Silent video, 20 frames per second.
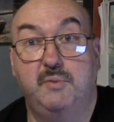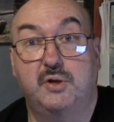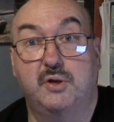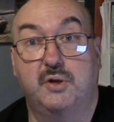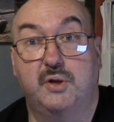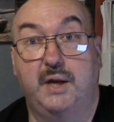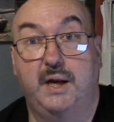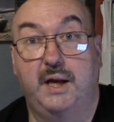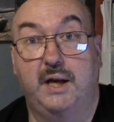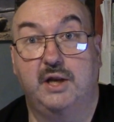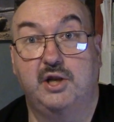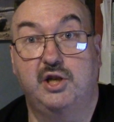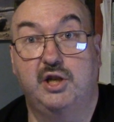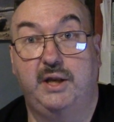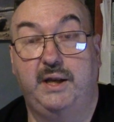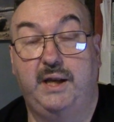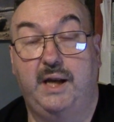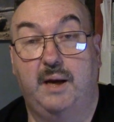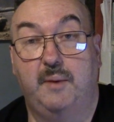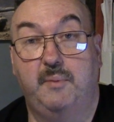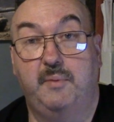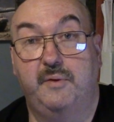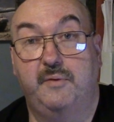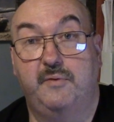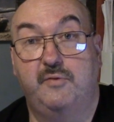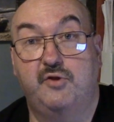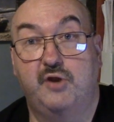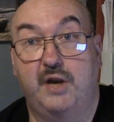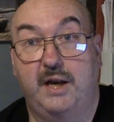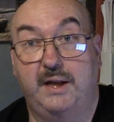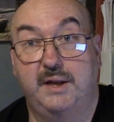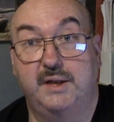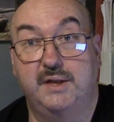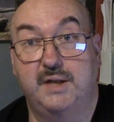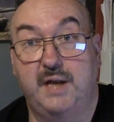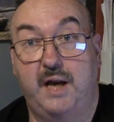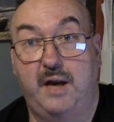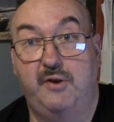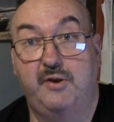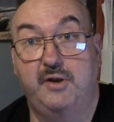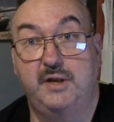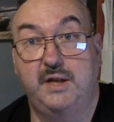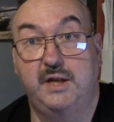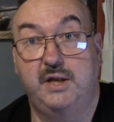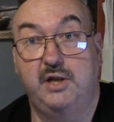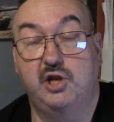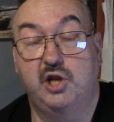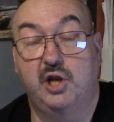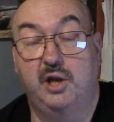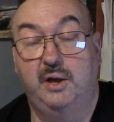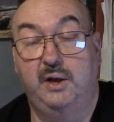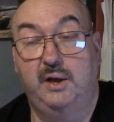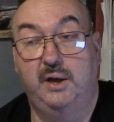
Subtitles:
so they actually get a bit of dragon's heritage.